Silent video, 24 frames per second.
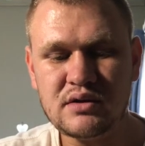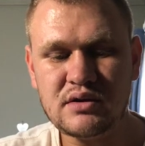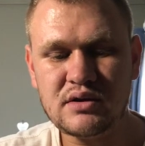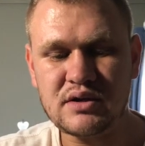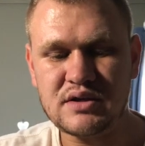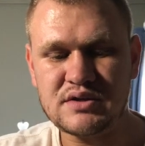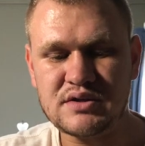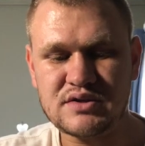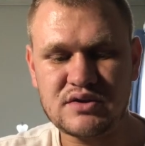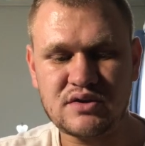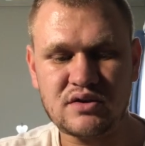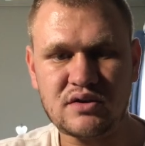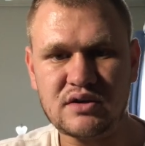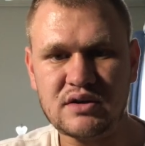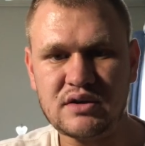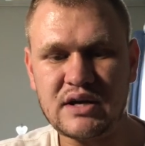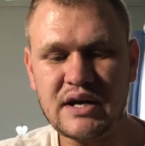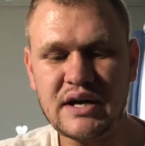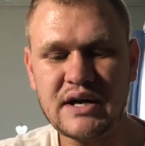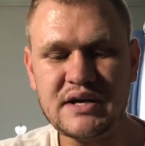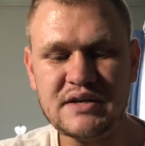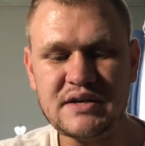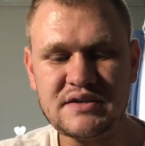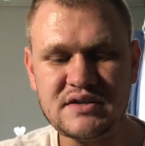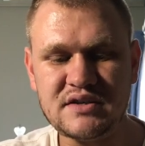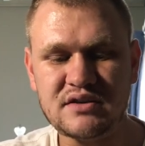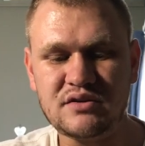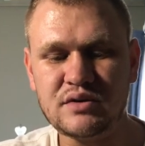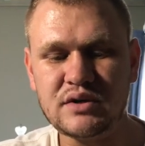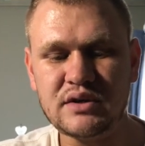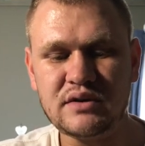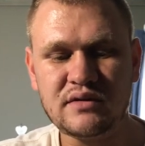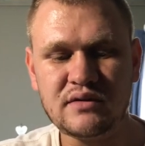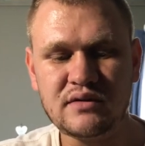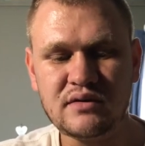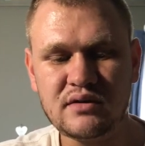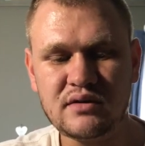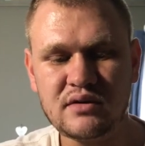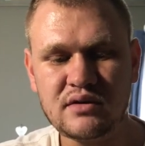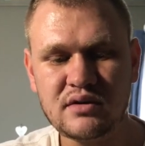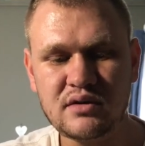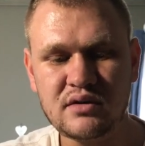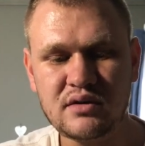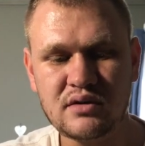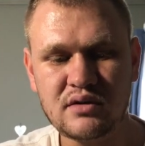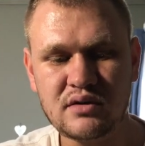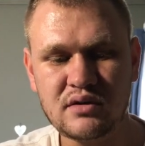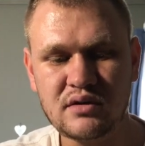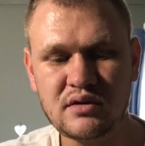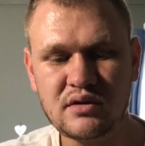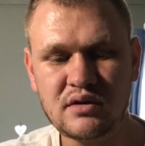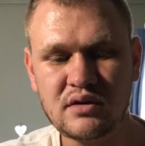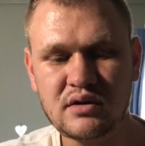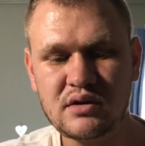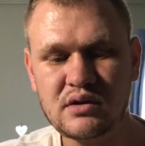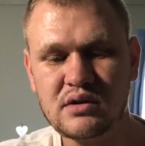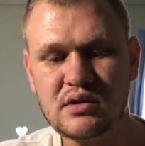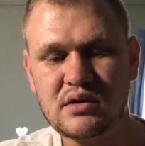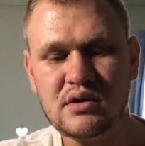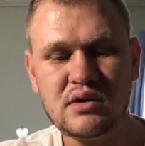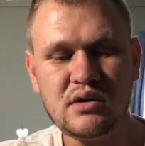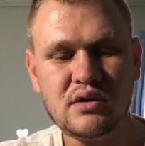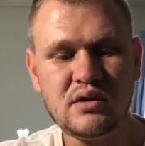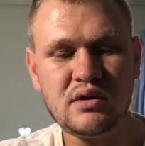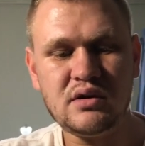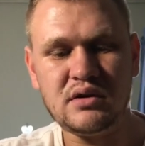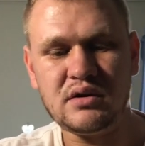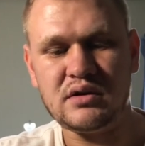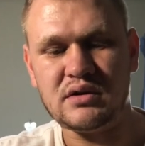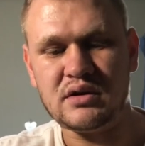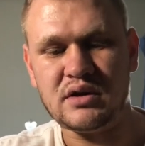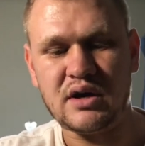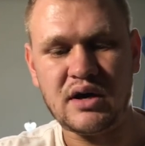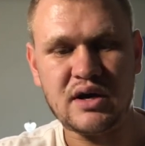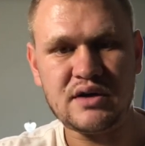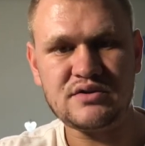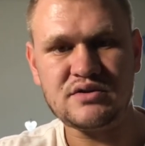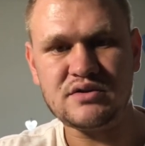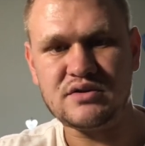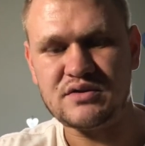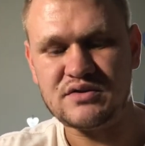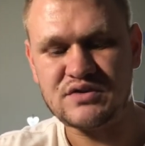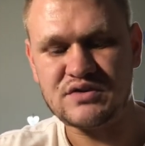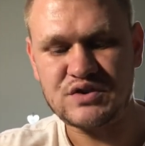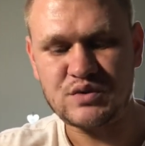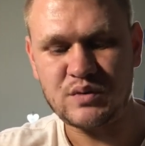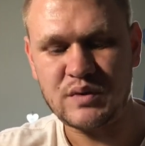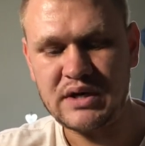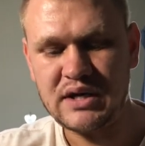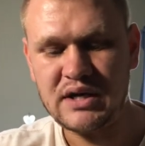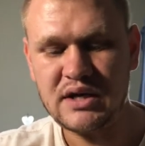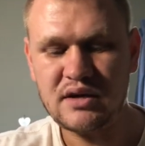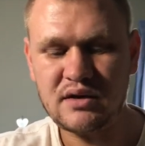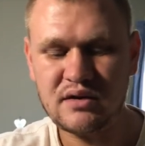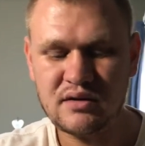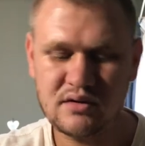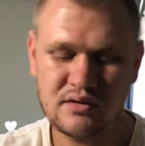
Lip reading: It's got an 80 grit and 120.